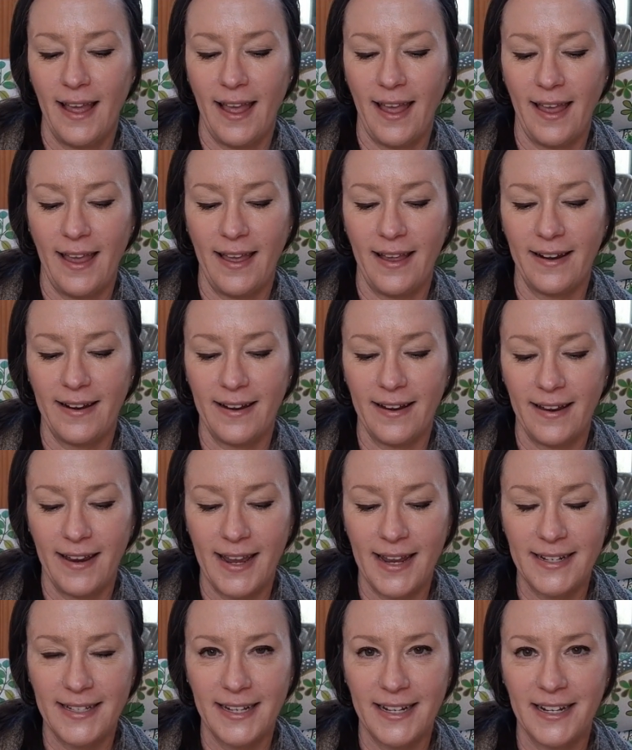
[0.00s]
And
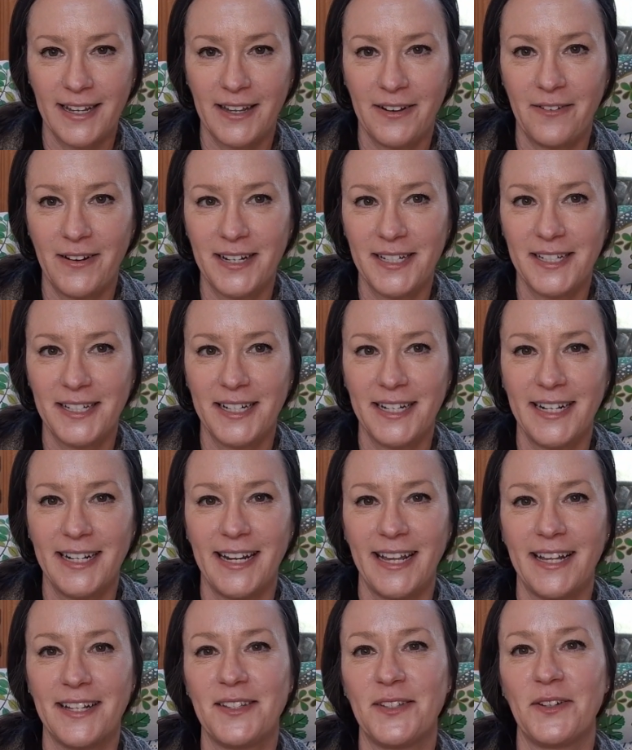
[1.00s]
he did a question
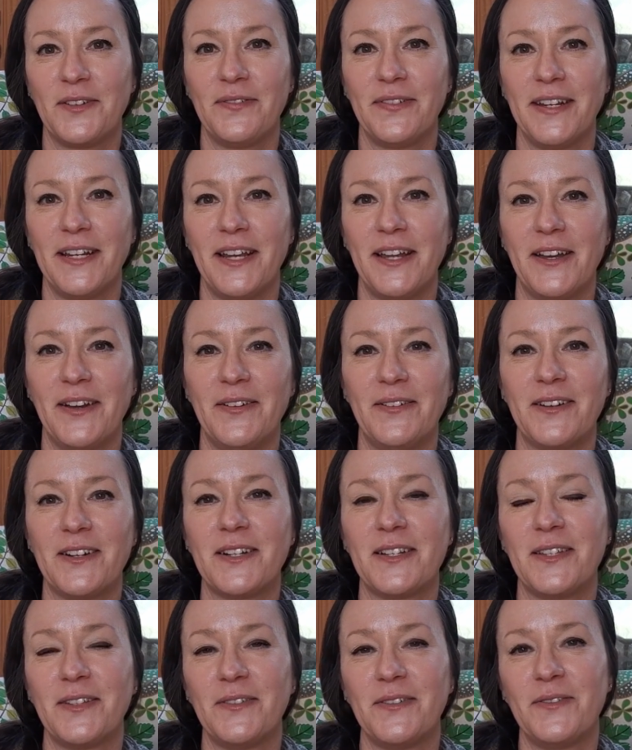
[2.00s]
and answer video where
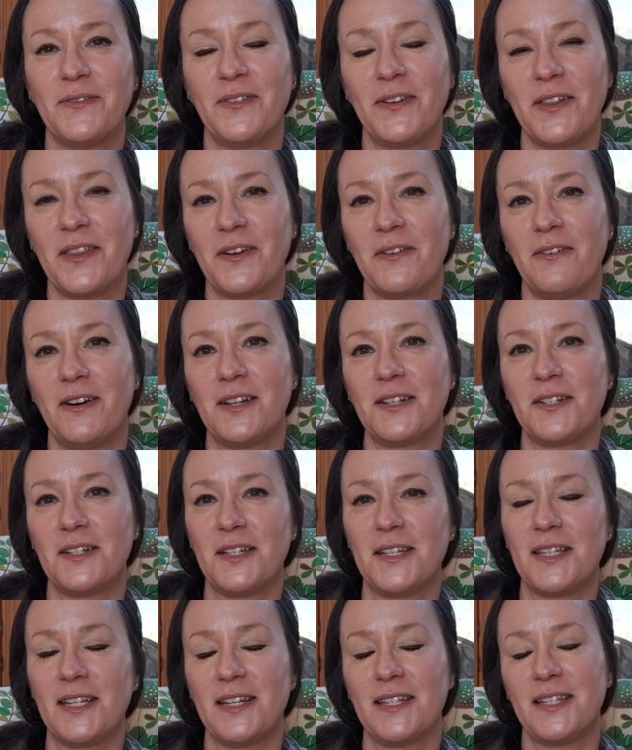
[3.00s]
one of the
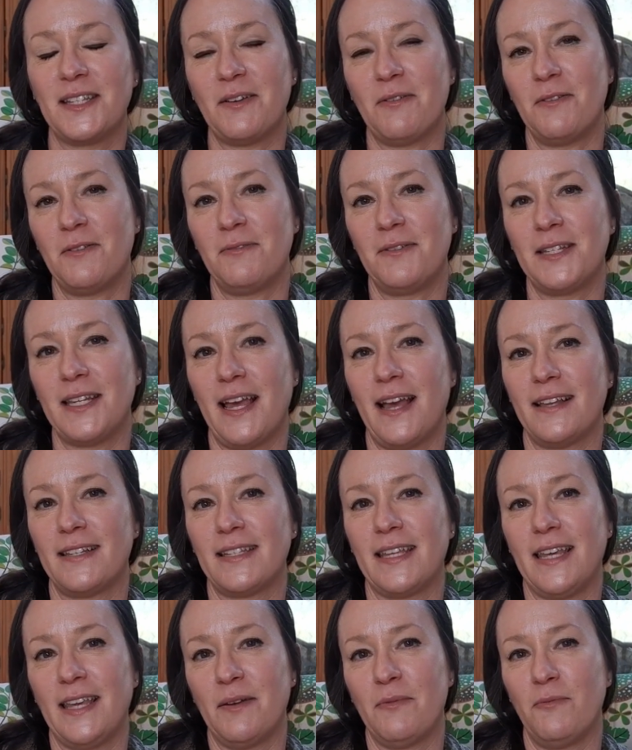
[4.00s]
questions that someone was
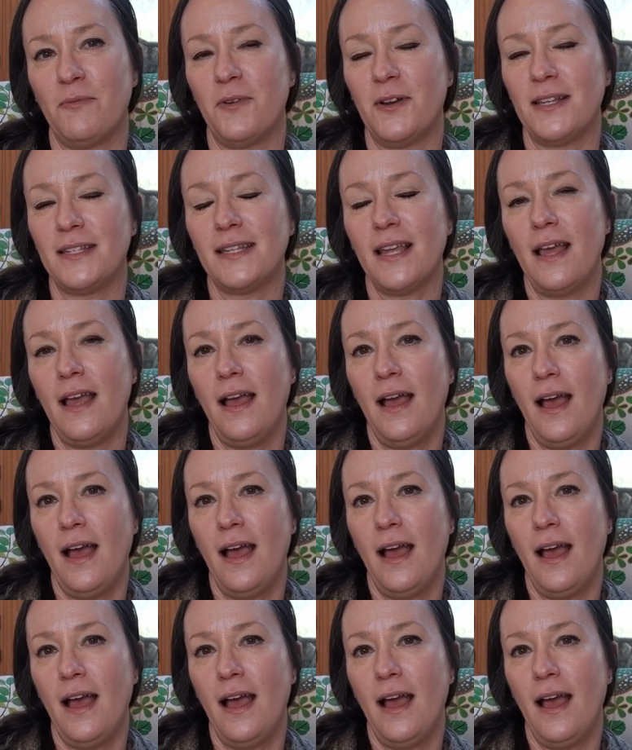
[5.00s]
asking him was,